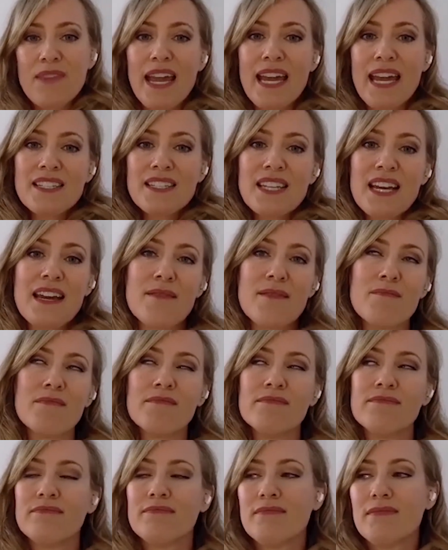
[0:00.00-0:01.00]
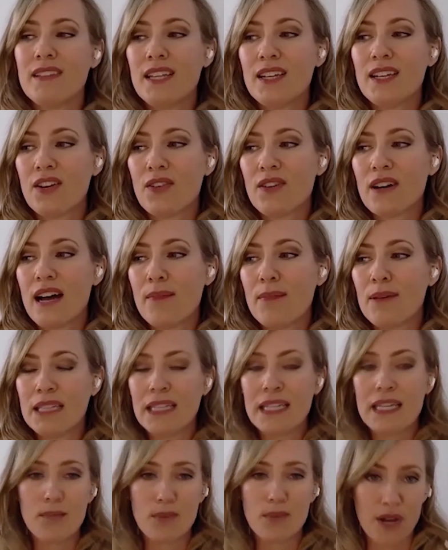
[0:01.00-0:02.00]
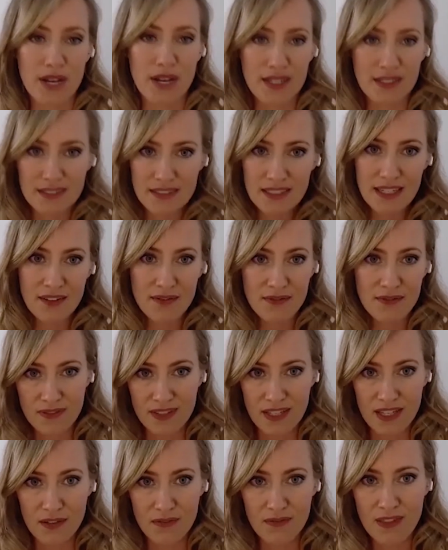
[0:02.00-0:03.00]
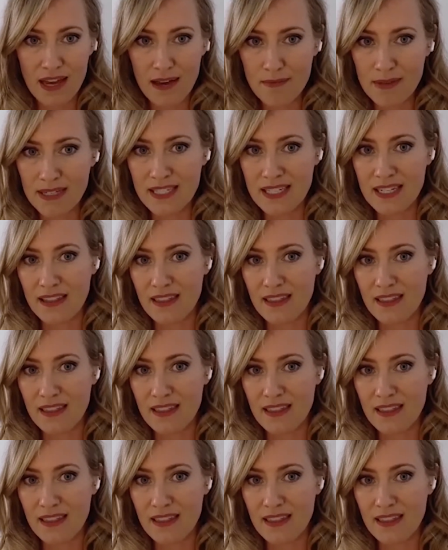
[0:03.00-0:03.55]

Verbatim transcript: and I'm you know I'm a Libra if if that means